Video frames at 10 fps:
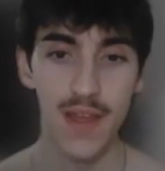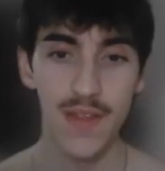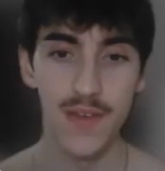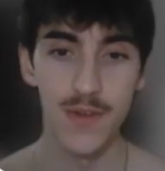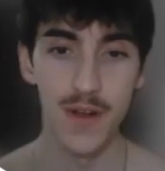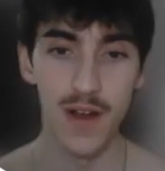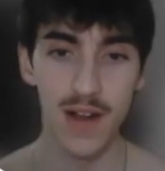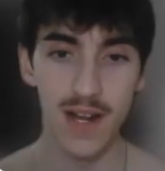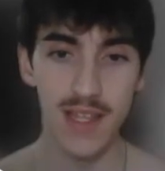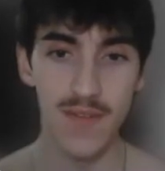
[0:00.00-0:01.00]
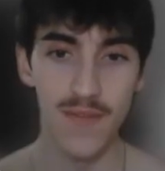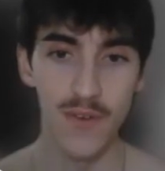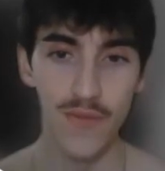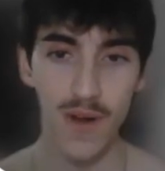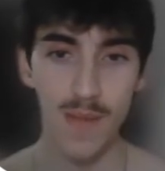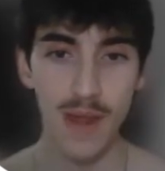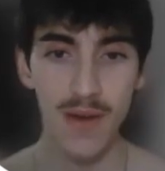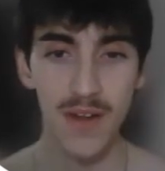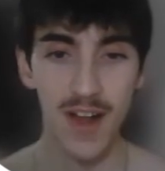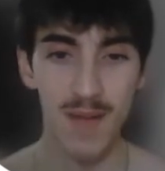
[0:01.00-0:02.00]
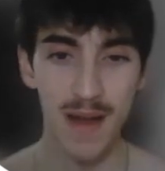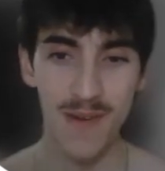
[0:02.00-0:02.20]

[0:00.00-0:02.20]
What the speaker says: the Dugong, get the full farm down, come out